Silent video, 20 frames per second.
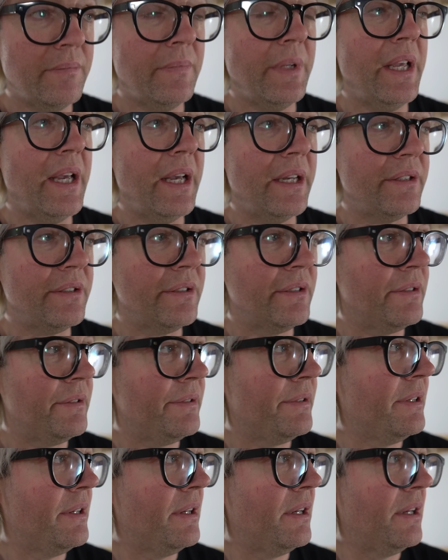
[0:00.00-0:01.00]
Yes.
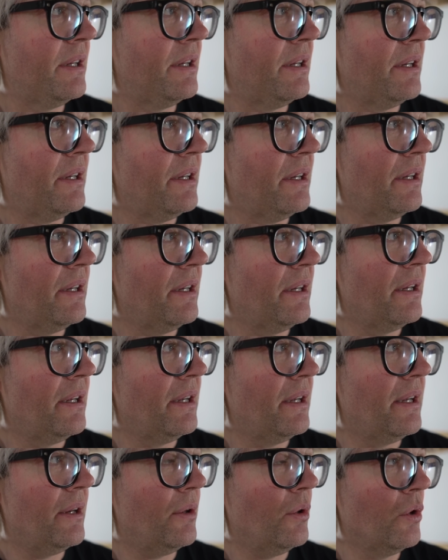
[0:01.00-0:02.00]

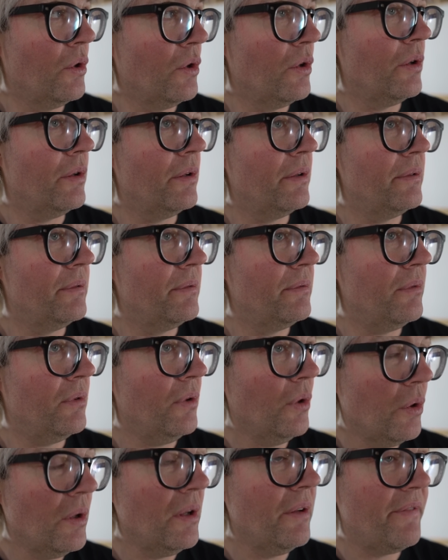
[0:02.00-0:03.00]

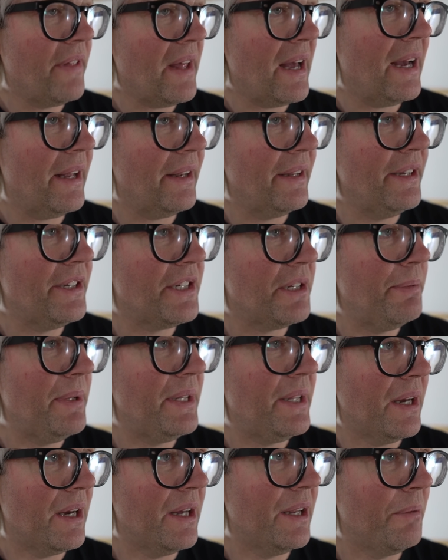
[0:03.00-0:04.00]
All of that needs to be
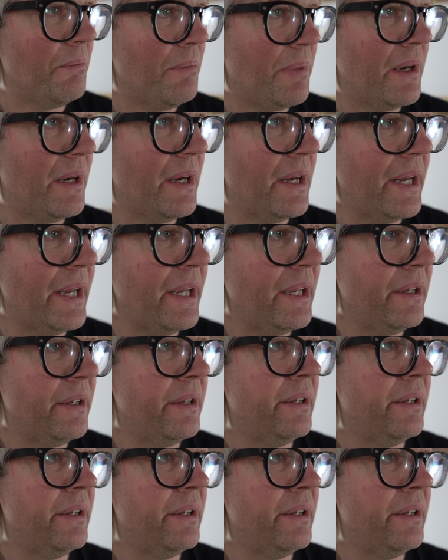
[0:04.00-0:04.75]
done by